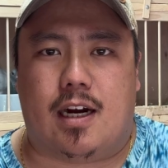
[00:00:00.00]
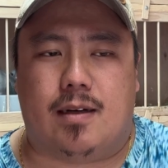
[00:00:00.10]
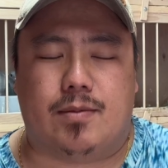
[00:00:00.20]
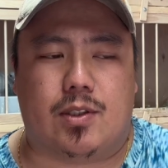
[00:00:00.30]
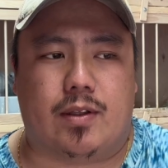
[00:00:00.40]

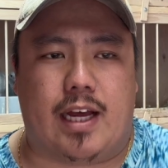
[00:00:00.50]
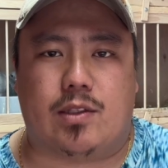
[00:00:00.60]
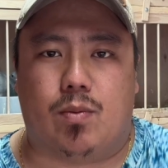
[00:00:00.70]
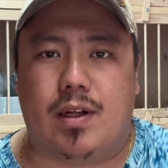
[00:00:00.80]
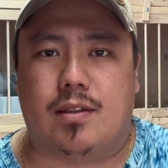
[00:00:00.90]
So
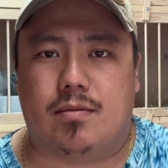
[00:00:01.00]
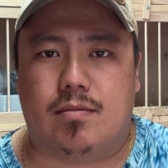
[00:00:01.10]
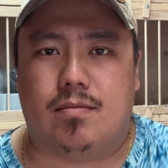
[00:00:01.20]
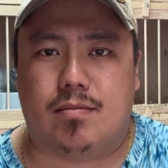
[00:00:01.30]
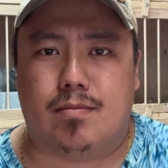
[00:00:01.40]
that's one
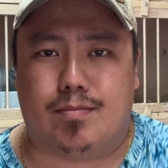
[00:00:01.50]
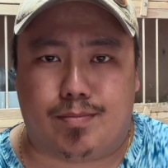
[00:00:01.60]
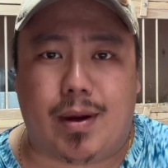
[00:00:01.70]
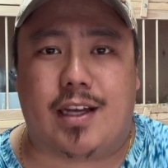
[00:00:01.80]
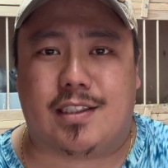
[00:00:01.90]

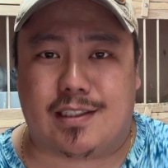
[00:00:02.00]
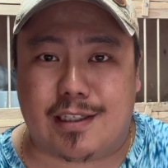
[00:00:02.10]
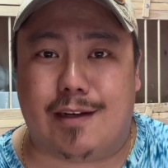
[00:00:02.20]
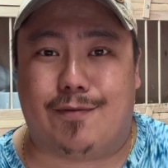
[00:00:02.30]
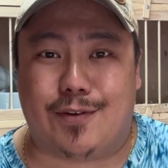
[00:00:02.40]
best
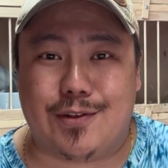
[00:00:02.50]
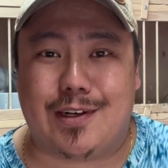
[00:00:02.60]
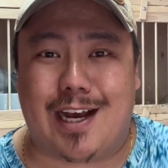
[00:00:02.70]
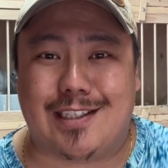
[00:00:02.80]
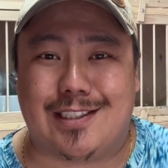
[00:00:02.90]
tip for you
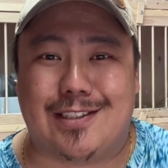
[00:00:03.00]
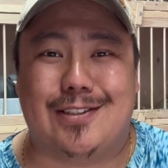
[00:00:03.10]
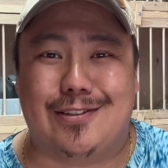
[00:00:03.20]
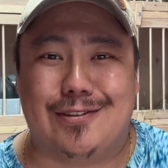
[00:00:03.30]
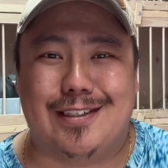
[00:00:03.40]
guys, is
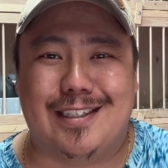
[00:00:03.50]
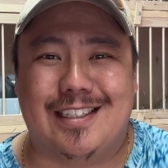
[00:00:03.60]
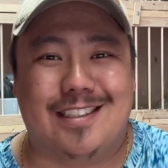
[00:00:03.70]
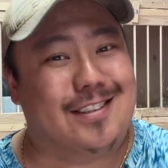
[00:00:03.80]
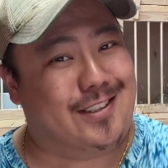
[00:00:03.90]
to
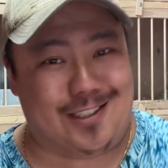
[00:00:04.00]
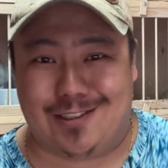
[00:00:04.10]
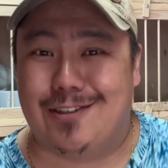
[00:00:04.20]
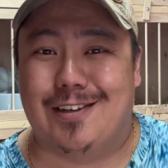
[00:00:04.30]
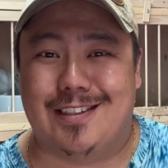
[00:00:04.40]
just
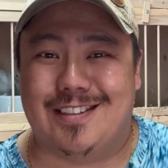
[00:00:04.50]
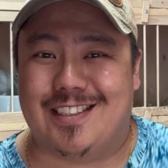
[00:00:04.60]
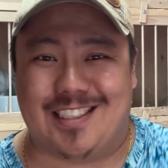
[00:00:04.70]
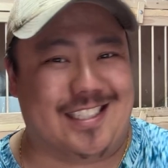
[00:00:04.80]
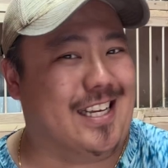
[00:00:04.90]
do it,
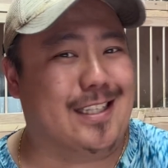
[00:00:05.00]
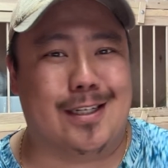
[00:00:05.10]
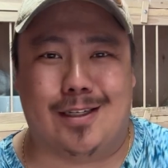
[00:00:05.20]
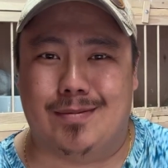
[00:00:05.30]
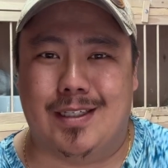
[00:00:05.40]
just send
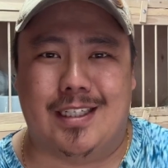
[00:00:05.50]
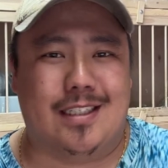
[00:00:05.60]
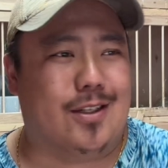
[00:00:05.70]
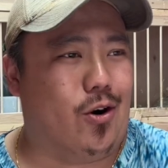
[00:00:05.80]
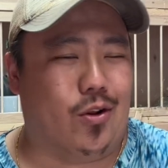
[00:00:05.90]
them.
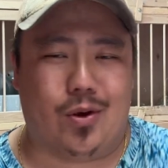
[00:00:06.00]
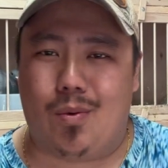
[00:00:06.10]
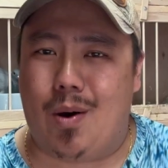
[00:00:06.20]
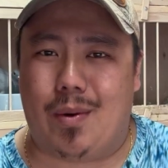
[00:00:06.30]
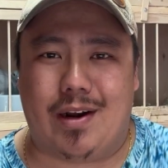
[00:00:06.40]
Only
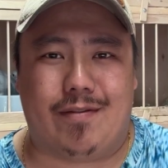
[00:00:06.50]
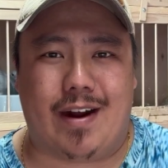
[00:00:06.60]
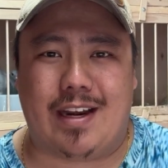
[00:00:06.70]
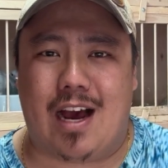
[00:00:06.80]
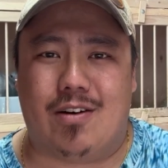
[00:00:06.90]
one way to
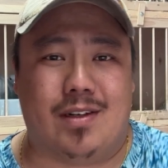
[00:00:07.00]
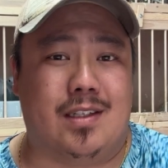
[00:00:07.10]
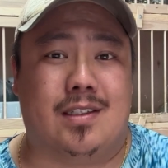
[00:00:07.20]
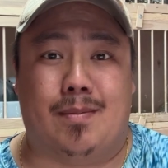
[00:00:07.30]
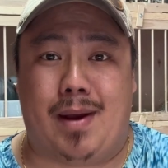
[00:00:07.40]
find out
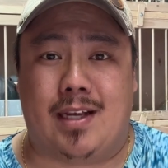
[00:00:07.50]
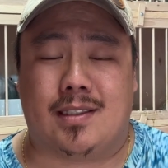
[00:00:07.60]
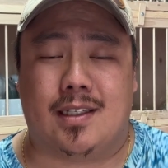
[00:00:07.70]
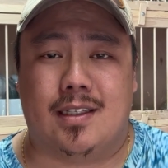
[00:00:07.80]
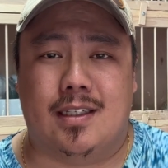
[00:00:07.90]
is the
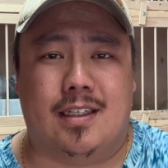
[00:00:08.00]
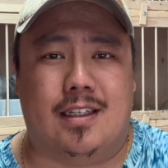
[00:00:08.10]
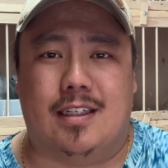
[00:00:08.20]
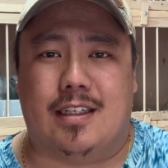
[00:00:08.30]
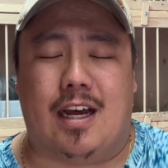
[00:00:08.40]
basket.
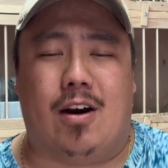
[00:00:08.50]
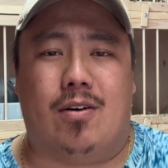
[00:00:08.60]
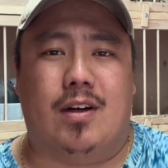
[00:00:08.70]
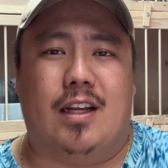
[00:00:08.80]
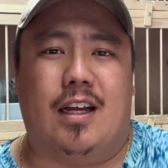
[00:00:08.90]
Now,